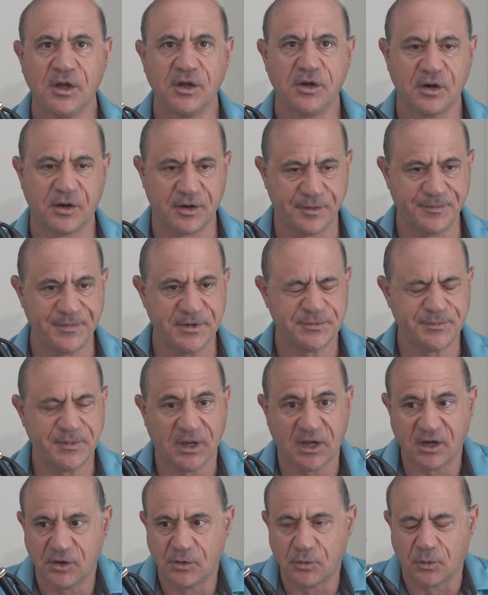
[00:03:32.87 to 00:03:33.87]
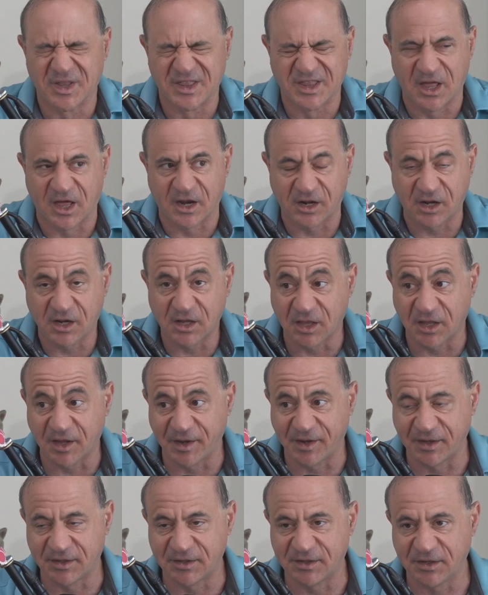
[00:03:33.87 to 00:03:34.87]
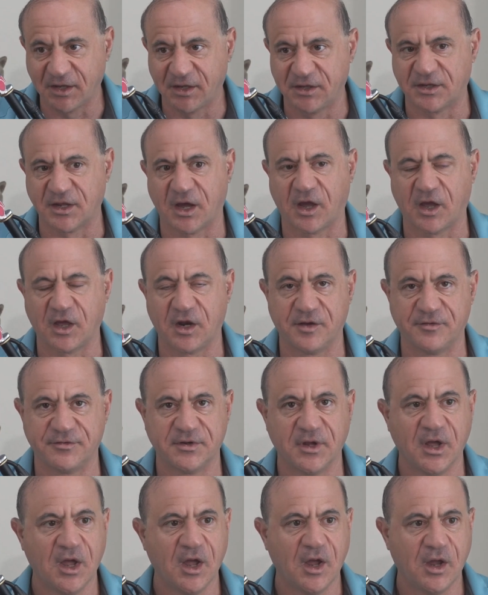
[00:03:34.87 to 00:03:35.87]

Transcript: You're going to be speaking to a lot of clients, executives.